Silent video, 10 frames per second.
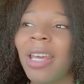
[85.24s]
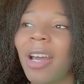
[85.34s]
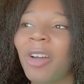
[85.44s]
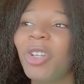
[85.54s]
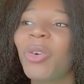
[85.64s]

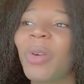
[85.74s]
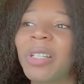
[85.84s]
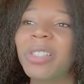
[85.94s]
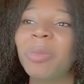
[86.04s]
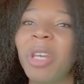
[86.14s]
On your
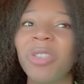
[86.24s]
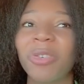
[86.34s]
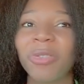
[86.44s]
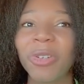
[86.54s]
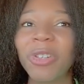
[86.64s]
resume, the
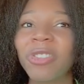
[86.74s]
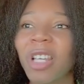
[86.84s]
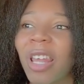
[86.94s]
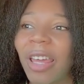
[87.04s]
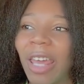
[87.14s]
first
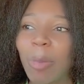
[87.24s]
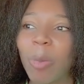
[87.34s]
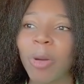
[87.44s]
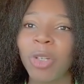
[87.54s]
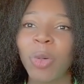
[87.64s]
thing that came
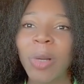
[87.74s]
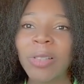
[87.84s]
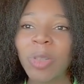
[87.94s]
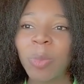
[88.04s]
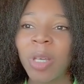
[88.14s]
up on your
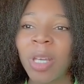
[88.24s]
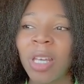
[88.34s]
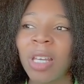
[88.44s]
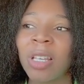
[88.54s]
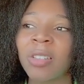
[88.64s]
resume
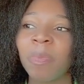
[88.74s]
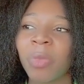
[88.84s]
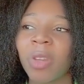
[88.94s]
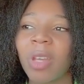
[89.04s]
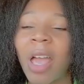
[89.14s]
is
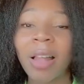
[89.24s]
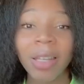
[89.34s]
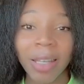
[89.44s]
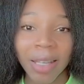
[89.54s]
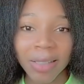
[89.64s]

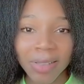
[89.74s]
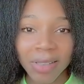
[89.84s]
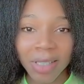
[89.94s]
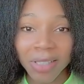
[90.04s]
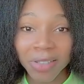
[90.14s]

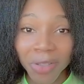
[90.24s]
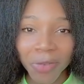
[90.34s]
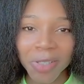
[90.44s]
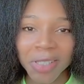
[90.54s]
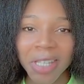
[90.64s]
elegance and
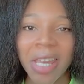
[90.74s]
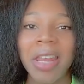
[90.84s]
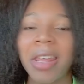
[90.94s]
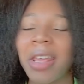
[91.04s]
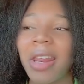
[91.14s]

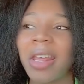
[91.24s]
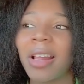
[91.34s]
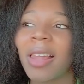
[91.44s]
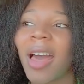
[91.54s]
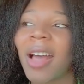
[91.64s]
sophisticated
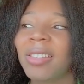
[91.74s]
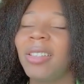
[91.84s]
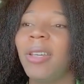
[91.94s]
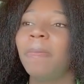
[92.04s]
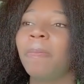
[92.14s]
and
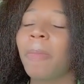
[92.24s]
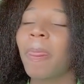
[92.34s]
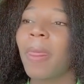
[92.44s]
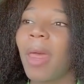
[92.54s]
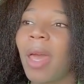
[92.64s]
classy
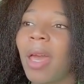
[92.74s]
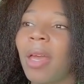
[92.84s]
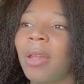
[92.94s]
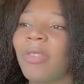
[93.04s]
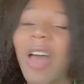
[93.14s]

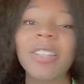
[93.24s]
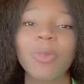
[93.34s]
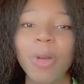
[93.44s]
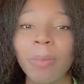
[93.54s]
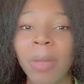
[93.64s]
and
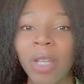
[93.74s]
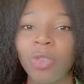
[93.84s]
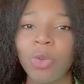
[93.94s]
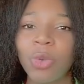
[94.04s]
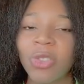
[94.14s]
that's what made
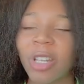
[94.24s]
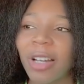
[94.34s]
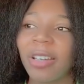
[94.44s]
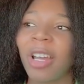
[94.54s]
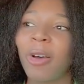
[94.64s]
you
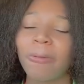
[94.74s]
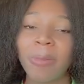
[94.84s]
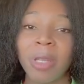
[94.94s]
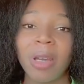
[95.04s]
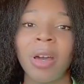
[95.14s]
stand out
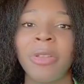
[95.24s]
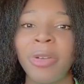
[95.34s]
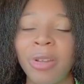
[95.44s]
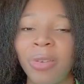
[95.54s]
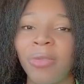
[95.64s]
from the other
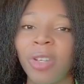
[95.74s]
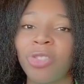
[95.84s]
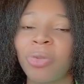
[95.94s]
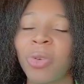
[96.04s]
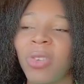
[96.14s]

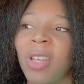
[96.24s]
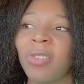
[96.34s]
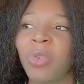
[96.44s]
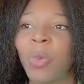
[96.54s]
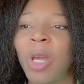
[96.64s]
individuals
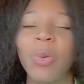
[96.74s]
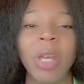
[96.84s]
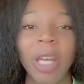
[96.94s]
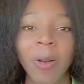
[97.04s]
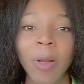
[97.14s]
is the way you
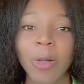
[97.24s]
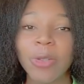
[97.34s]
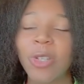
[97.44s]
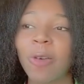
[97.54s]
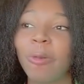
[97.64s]
carry
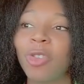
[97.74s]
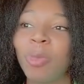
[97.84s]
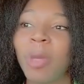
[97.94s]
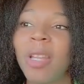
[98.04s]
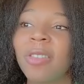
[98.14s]
yourself
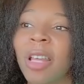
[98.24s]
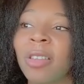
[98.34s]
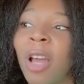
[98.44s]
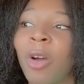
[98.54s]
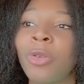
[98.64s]
which means that
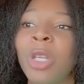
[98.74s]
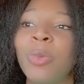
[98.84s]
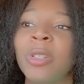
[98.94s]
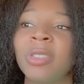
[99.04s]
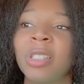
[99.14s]
not only
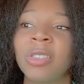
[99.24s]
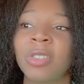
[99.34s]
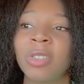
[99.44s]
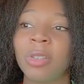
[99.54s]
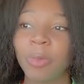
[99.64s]
was
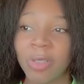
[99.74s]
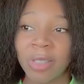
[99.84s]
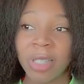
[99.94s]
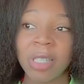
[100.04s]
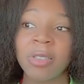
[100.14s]
this was
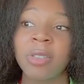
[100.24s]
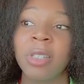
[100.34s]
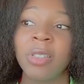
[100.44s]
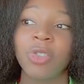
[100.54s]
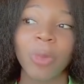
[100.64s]
these
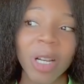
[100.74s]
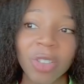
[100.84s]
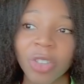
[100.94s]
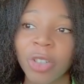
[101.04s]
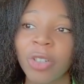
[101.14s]
these
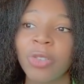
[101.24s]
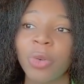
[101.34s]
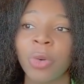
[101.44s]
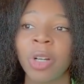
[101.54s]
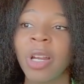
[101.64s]
directors
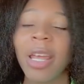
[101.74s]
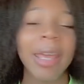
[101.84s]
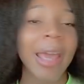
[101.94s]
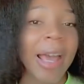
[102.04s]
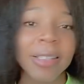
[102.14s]
or
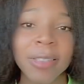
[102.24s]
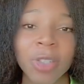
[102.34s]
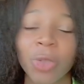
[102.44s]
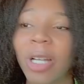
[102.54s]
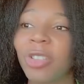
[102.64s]
casting
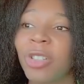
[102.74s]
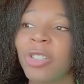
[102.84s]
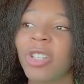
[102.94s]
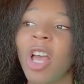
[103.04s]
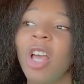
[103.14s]

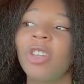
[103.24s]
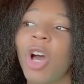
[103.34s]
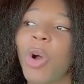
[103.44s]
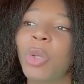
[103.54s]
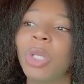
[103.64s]
directors
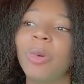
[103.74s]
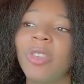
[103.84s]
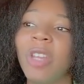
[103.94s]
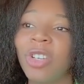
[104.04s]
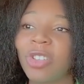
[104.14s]
not only
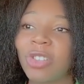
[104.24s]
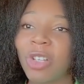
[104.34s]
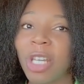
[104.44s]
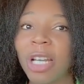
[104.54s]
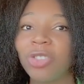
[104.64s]
were they just
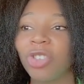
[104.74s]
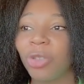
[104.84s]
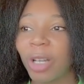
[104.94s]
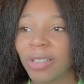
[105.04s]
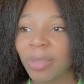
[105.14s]
looking at
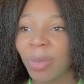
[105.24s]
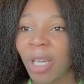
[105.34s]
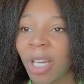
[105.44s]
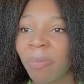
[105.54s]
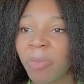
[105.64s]
your
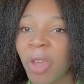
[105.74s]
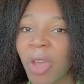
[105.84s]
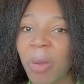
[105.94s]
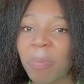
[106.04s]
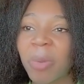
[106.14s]
resume
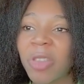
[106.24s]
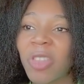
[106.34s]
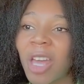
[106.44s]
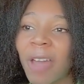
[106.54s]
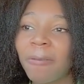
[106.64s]
but
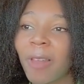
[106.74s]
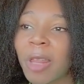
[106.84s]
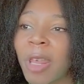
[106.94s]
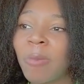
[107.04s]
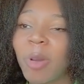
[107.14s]
they I feel
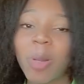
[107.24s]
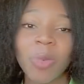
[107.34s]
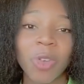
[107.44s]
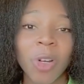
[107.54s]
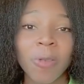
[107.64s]
like they've been
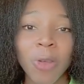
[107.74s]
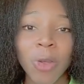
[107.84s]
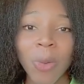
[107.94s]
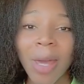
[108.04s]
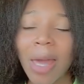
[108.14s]
observing
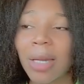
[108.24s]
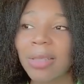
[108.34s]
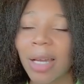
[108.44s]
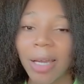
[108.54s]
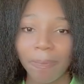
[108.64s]
you ahead of
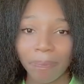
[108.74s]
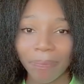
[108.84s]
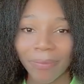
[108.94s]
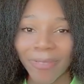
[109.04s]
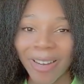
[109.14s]
time
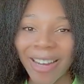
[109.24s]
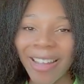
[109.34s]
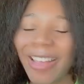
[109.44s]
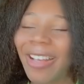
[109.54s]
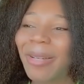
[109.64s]

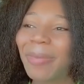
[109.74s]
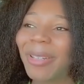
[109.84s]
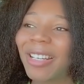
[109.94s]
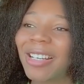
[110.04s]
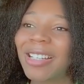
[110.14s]
right
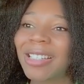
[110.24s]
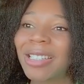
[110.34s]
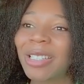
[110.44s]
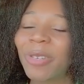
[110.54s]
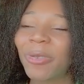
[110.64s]

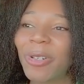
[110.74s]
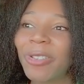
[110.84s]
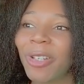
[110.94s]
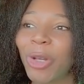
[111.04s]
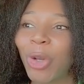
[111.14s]
because the
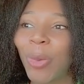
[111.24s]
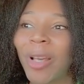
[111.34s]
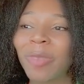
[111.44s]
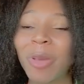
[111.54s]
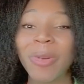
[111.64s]
first thing on your
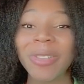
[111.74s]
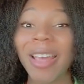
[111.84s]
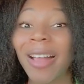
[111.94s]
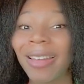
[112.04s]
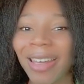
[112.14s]
resume was
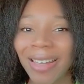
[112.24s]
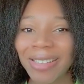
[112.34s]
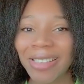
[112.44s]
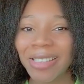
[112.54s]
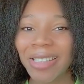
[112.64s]

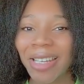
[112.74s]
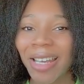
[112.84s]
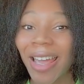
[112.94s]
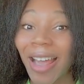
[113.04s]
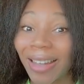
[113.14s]
elegance
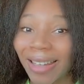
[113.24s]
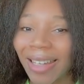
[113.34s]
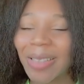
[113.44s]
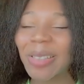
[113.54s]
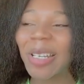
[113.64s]

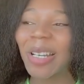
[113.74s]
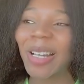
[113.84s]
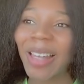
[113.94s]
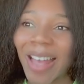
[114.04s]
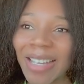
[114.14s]
elegance and
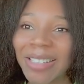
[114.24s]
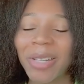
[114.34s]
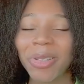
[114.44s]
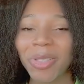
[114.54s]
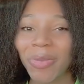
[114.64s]

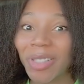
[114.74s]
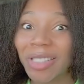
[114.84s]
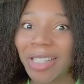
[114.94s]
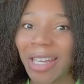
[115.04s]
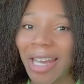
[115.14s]
classy and
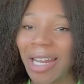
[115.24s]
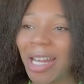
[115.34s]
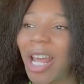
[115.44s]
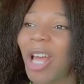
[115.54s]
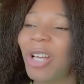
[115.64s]

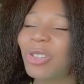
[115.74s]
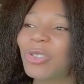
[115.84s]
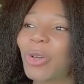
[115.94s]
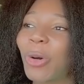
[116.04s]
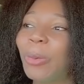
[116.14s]
sophisticated
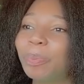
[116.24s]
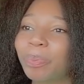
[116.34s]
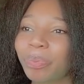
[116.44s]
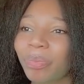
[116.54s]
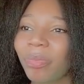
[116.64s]
so
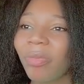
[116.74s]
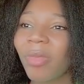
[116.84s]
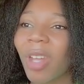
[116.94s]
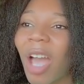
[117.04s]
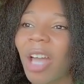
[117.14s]

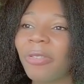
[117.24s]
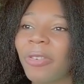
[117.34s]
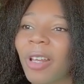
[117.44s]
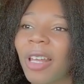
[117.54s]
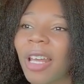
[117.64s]
I
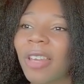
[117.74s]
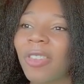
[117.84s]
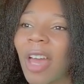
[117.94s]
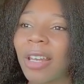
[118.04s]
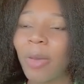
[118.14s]
feel like,
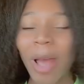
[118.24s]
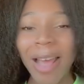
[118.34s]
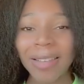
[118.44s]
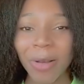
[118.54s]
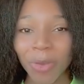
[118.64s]
th- and then
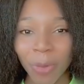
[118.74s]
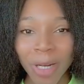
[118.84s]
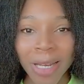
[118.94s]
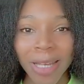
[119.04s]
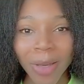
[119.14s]
as I was
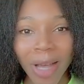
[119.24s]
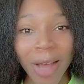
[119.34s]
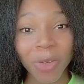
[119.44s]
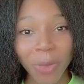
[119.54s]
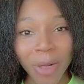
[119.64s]
reading it,
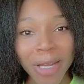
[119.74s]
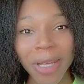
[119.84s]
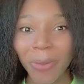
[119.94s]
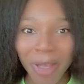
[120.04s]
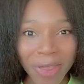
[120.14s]
I was reading
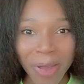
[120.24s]
it with